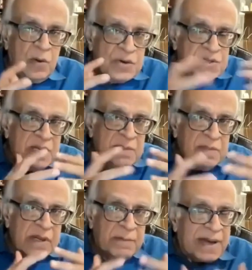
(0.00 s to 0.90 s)

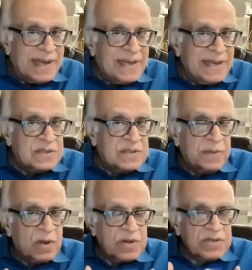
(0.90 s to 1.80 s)
closing their minds
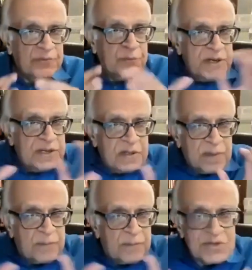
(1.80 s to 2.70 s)
because of
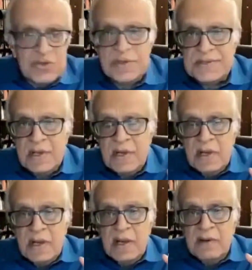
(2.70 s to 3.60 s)
political pressures,
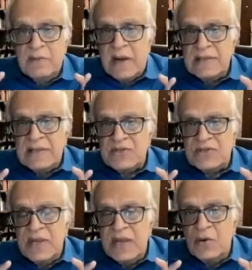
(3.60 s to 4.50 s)
and rather than
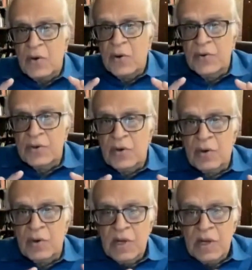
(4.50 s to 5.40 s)
saying, oh, you
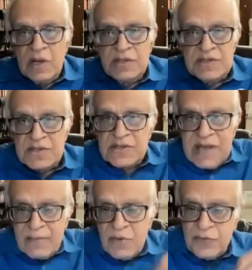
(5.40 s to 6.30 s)
know, this is
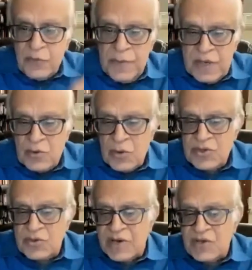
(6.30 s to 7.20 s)
Islamophobic,
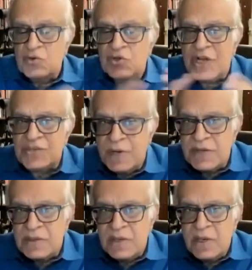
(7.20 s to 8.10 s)
don't rush to
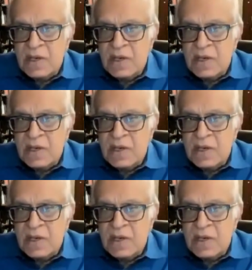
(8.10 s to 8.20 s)
judgment.